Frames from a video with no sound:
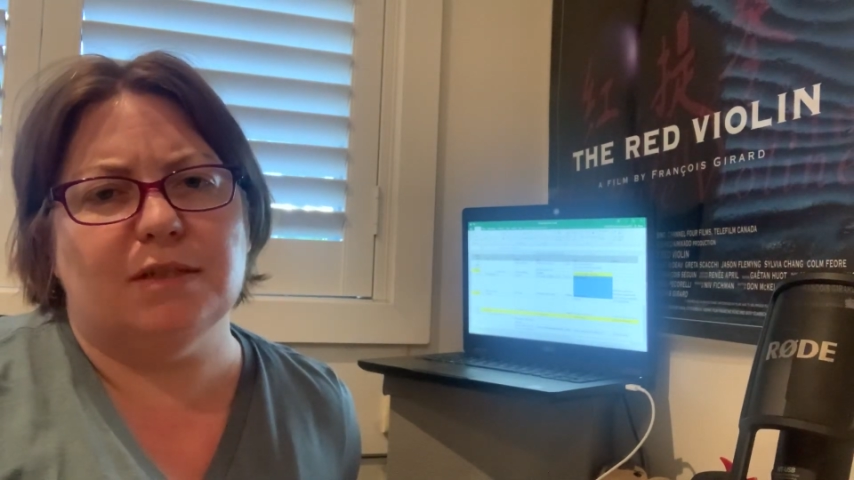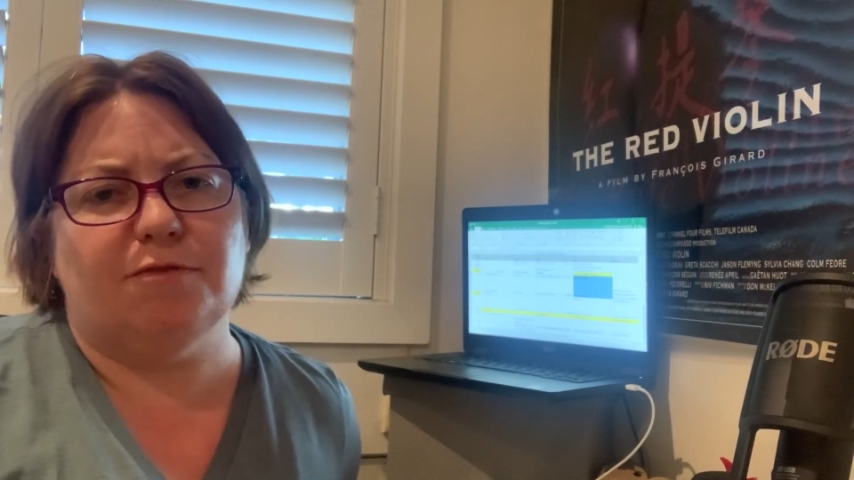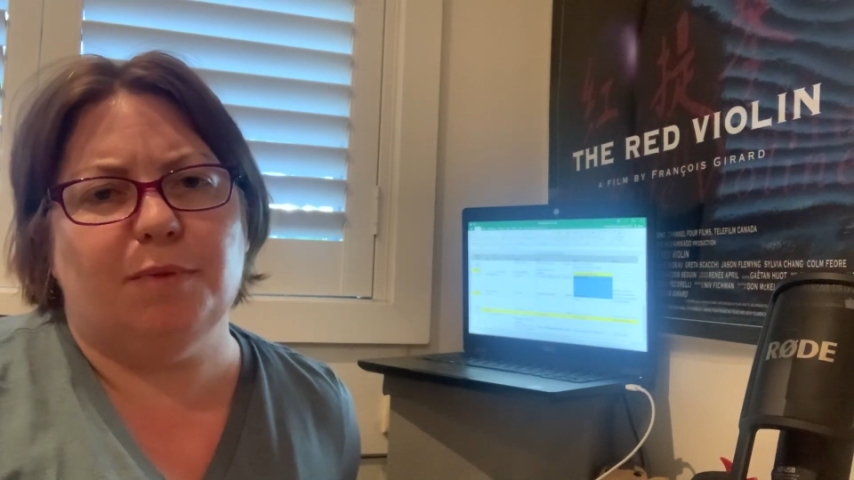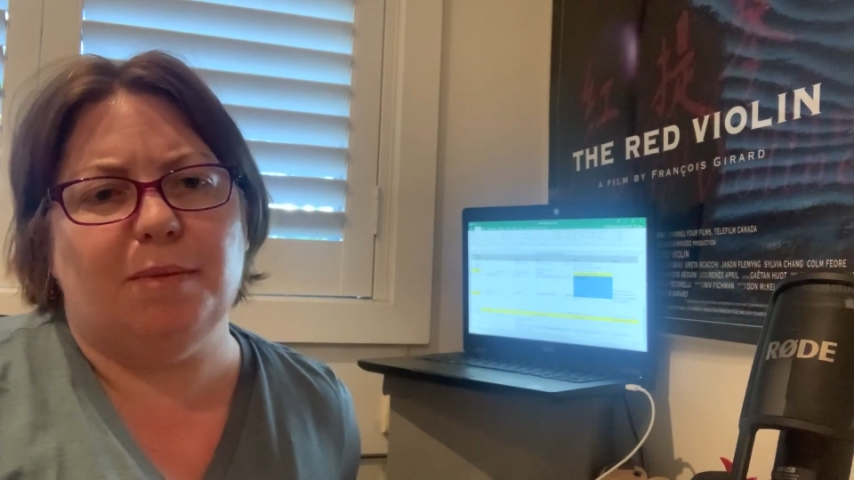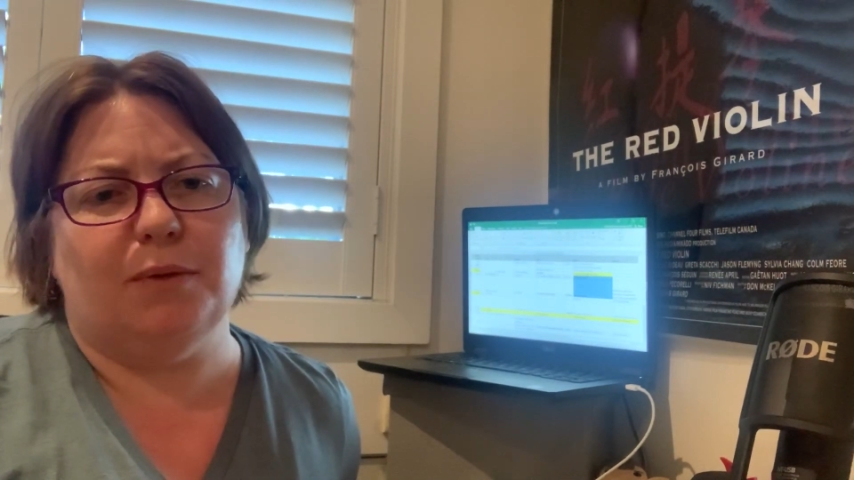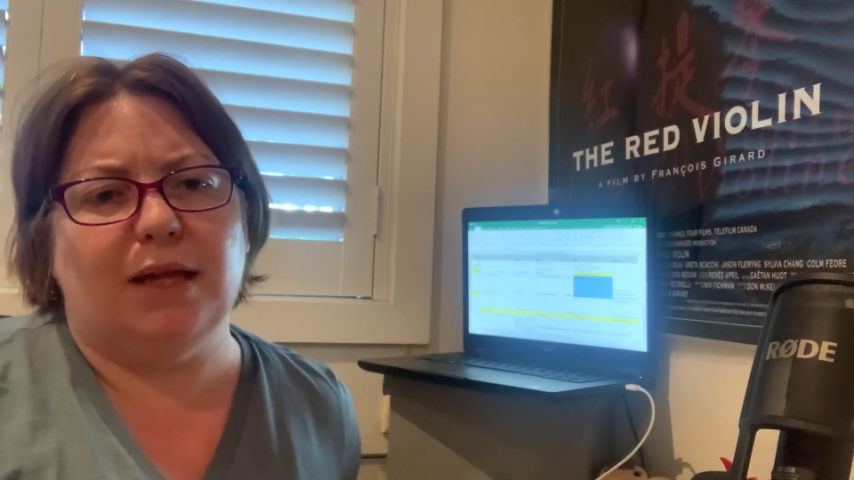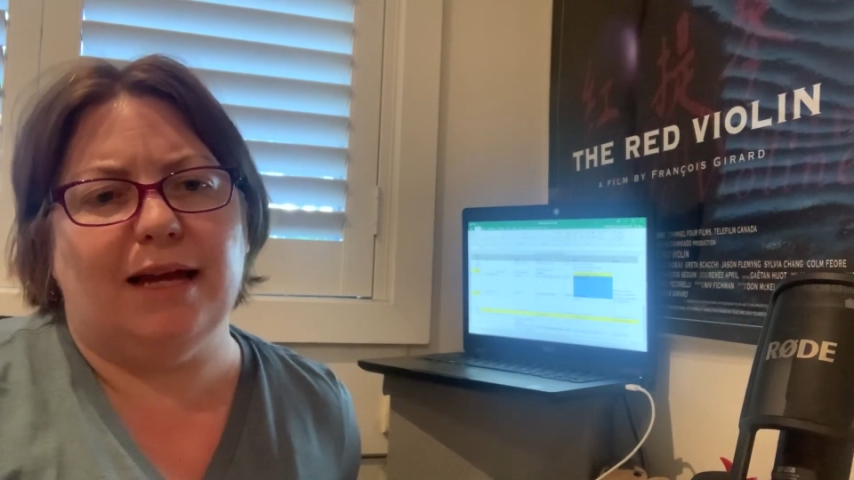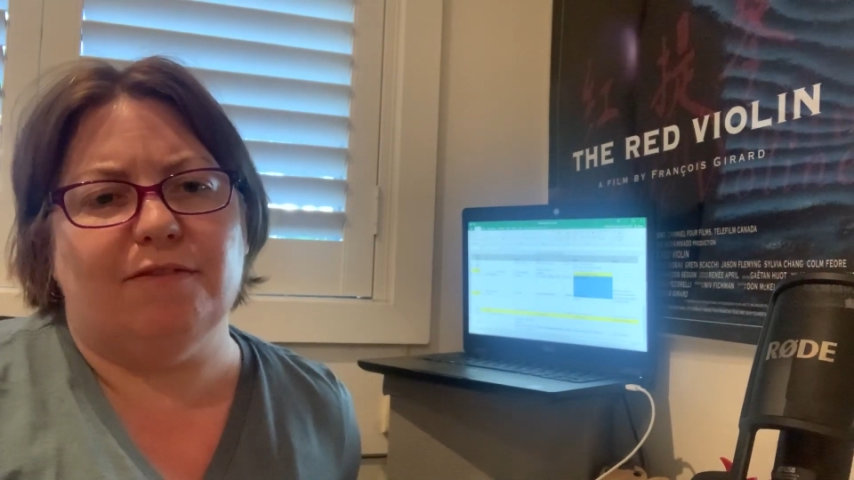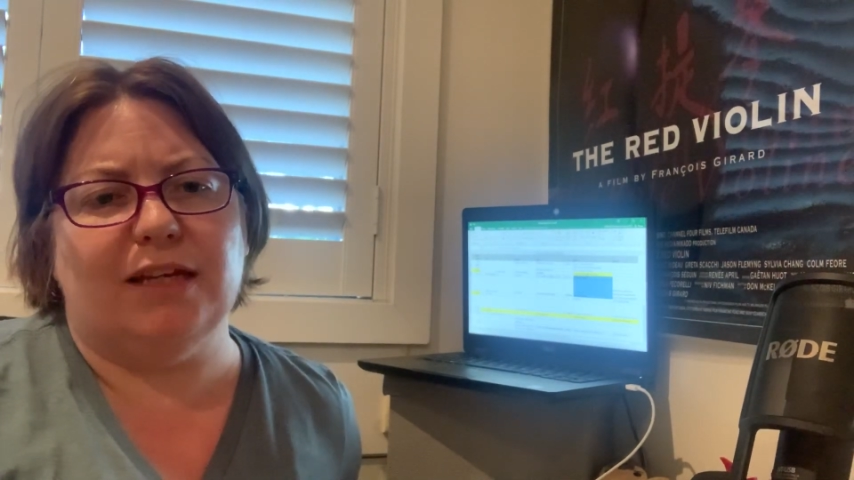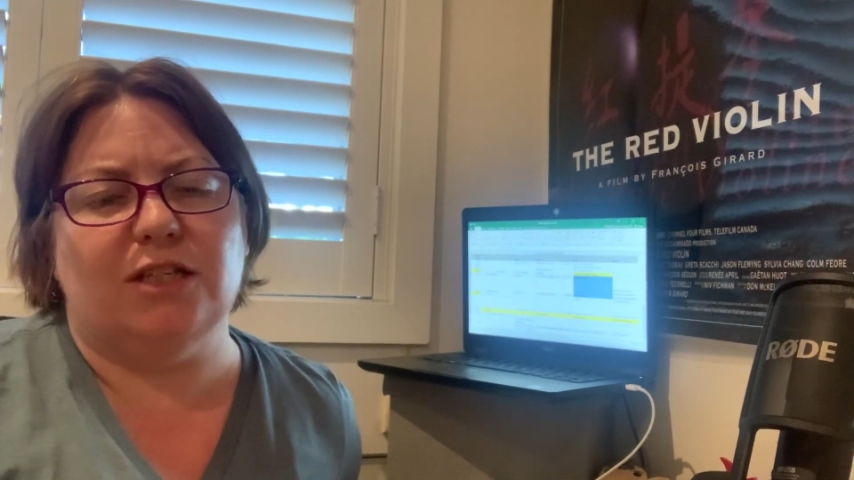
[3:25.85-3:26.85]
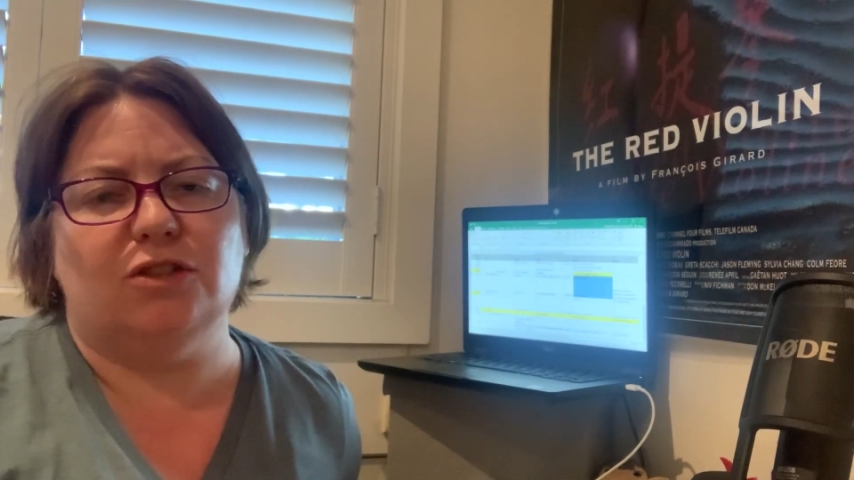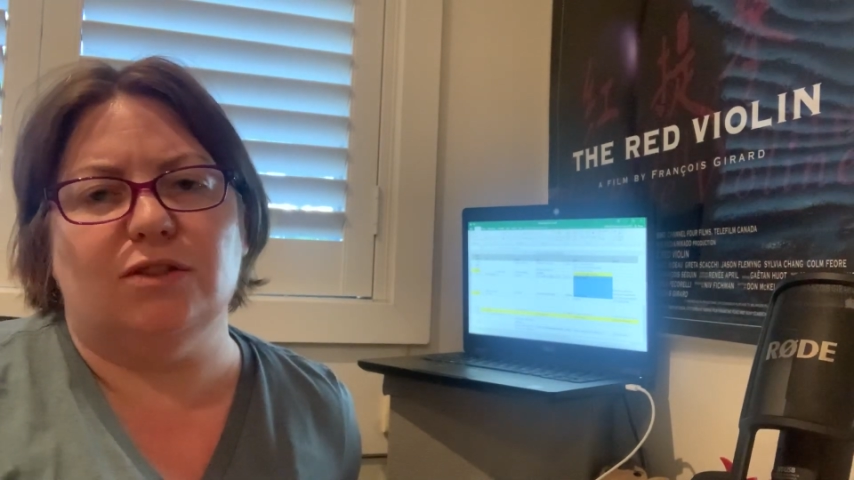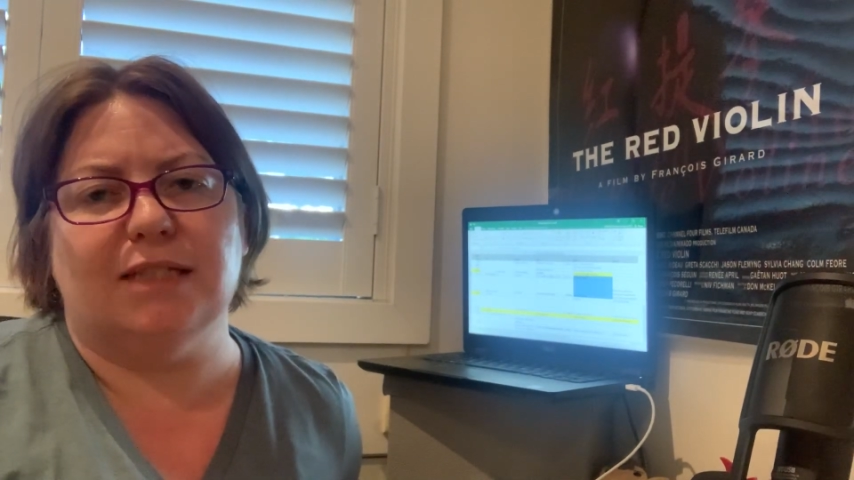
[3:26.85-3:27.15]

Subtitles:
If people are having issues,